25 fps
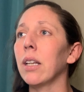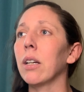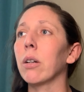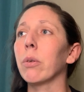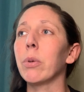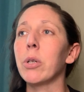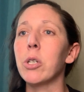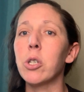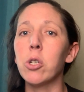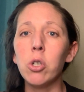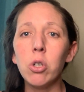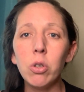They're
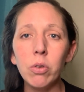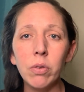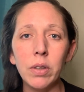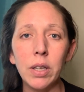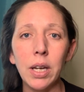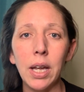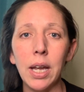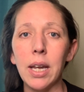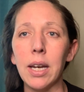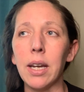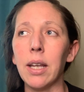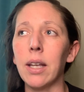
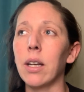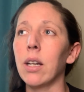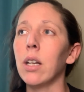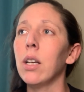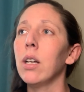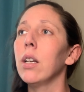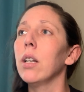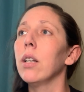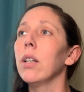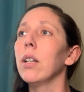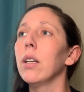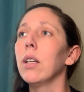rejuvenated.
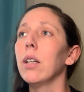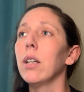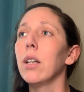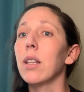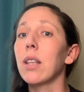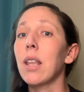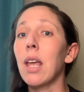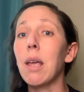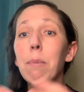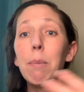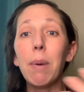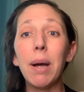
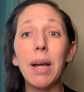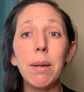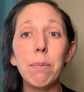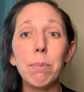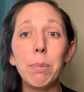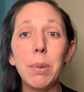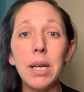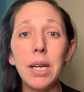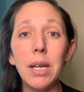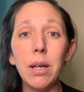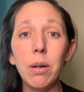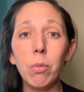They
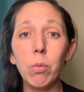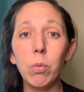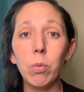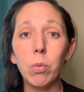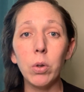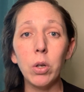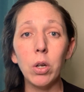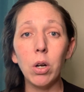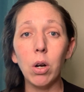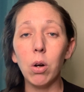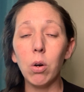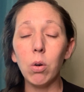might be,
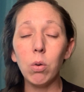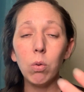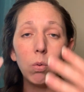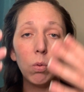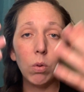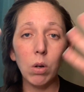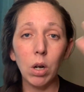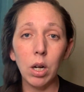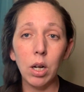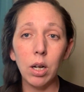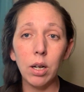you know,